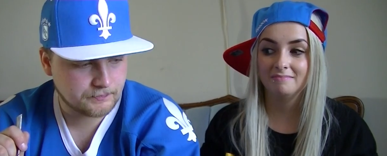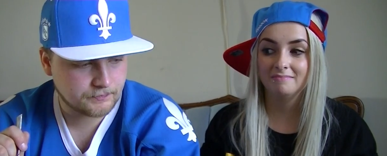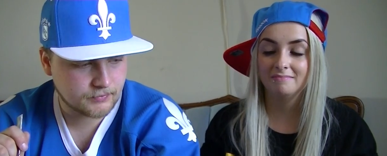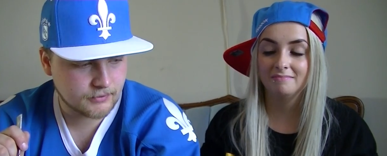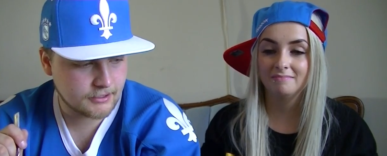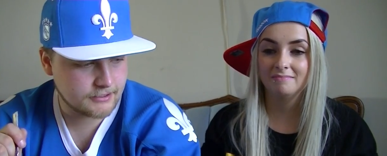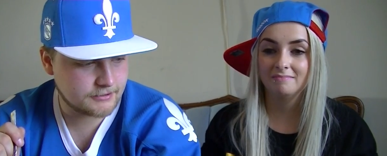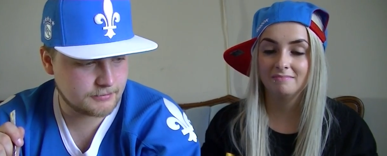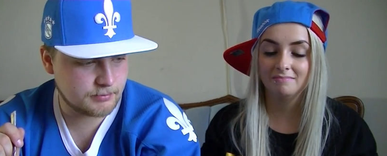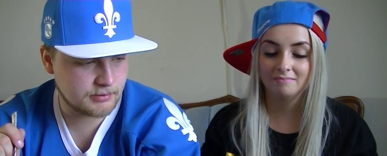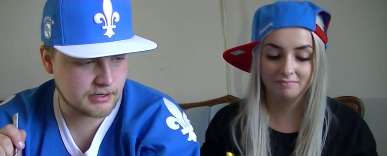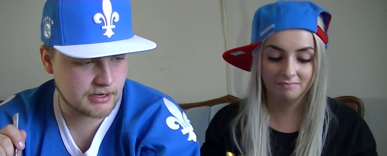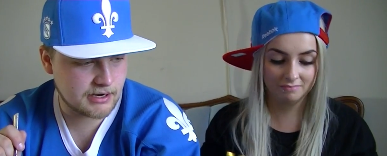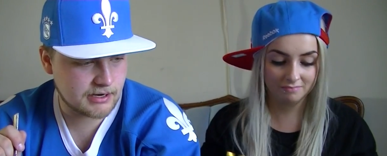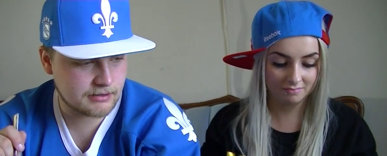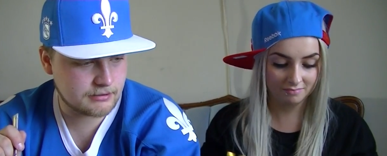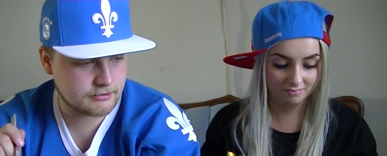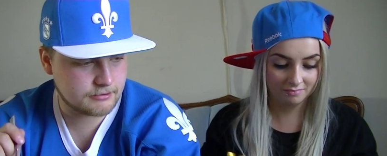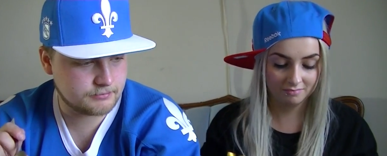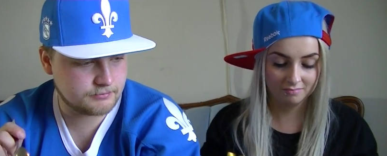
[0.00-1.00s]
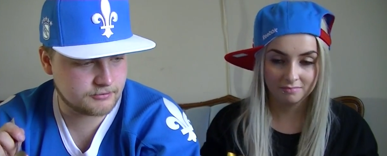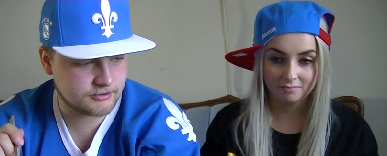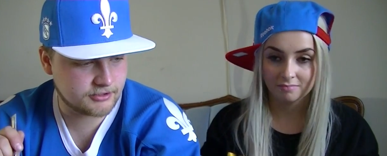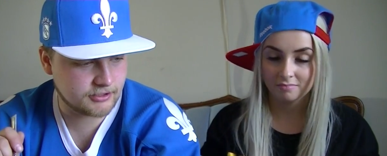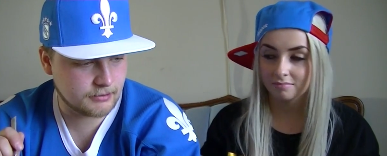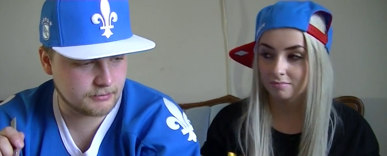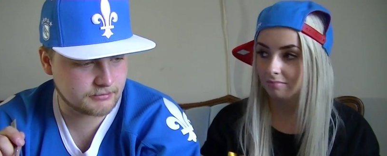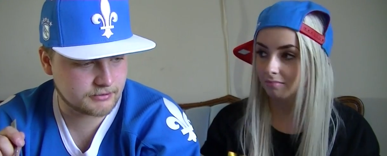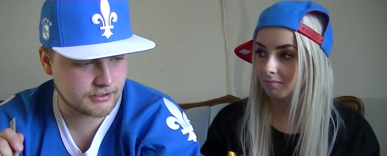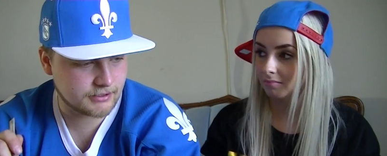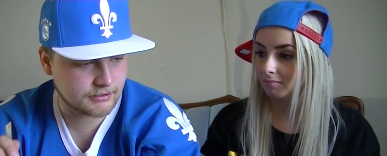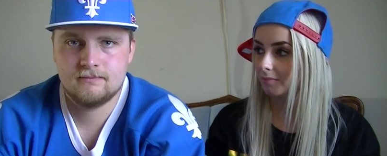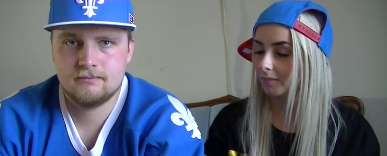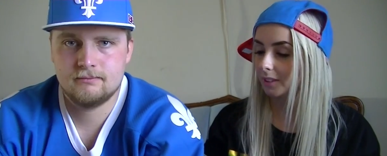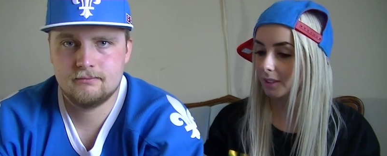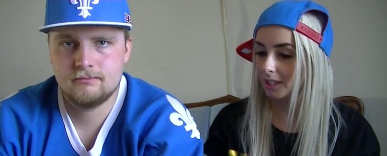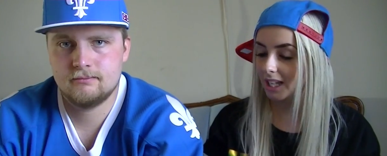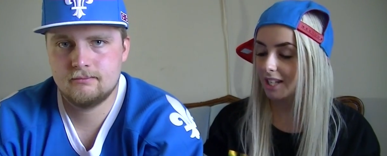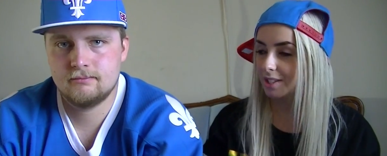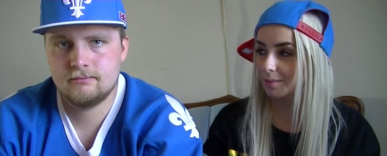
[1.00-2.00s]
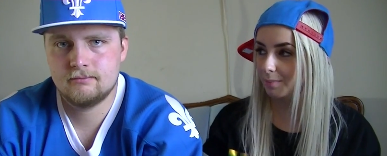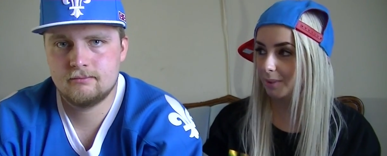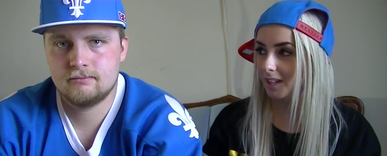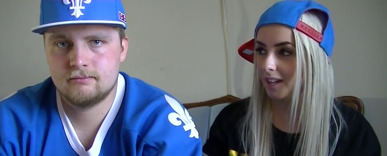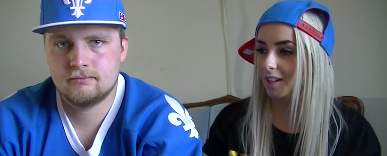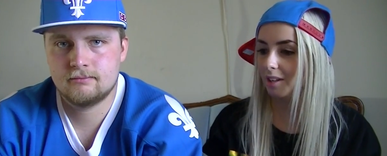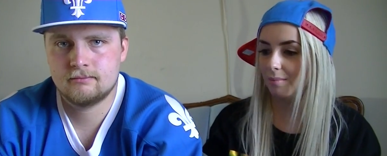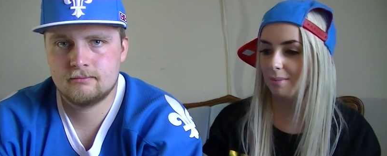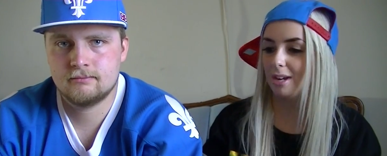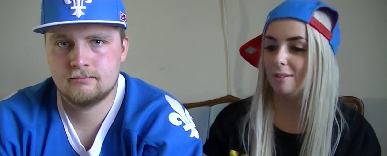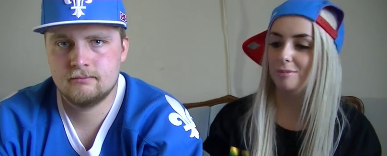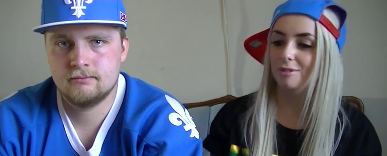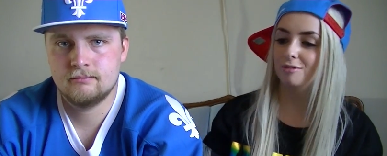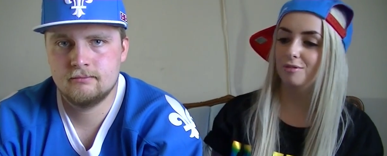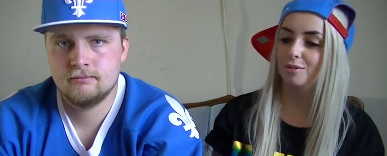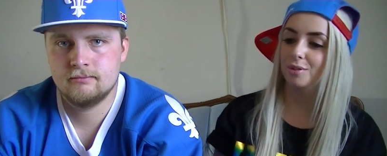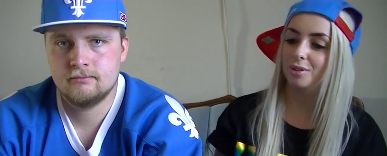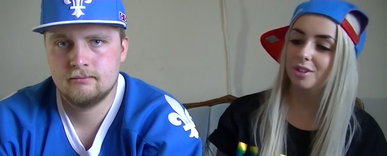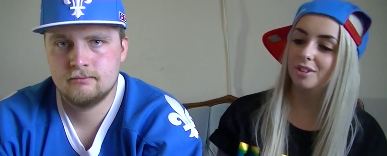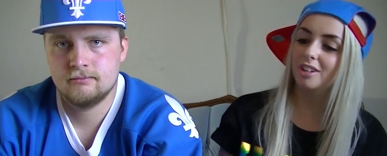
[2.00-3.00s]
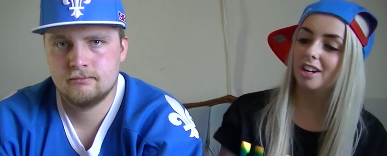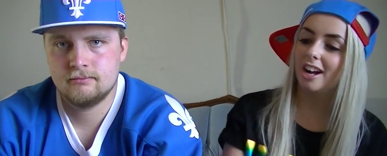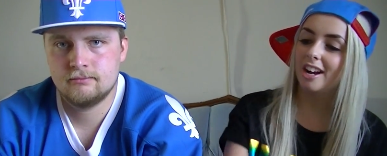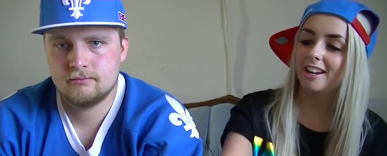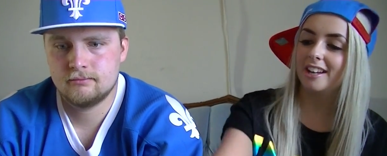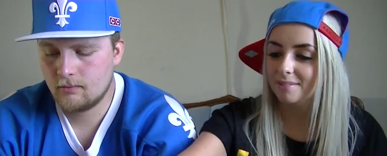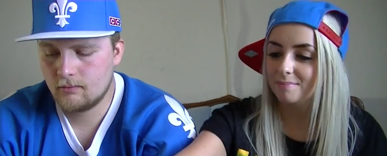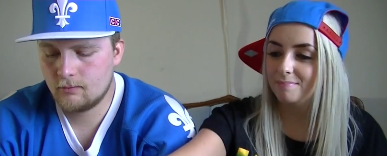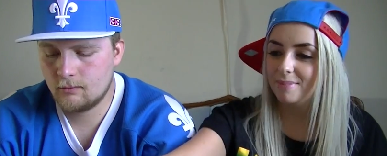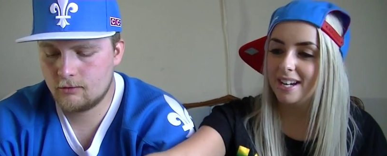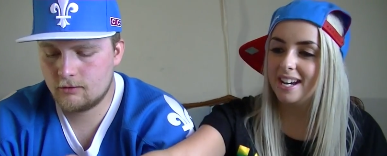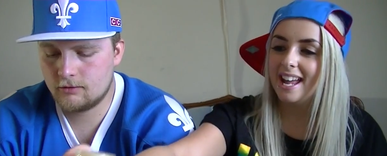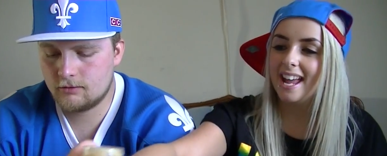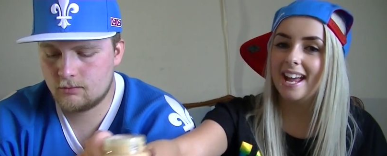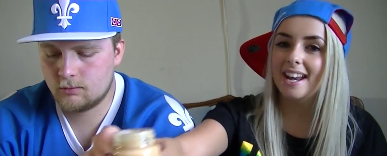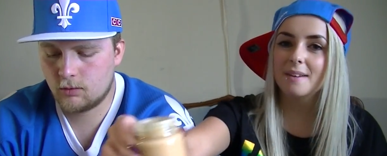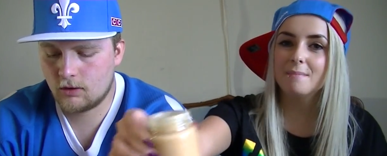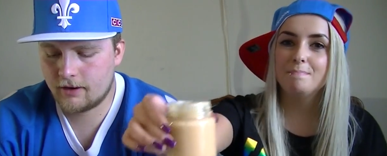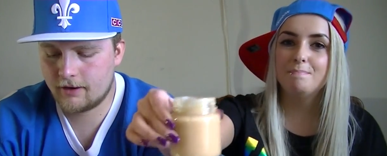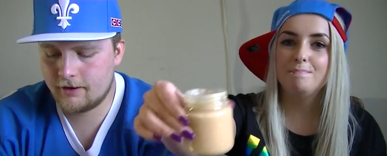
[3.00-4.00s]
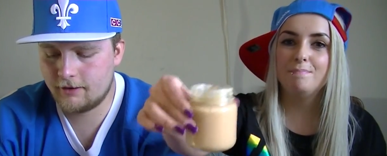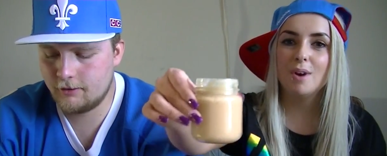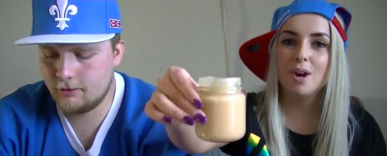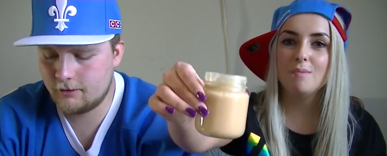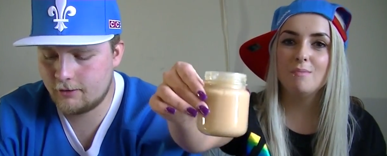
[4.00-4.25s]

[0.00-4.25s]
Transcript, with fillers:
Speaker 1: It's banana something.
Speaker 2: Yeah, it's banana baby food. You got it. Banana. Why didn't you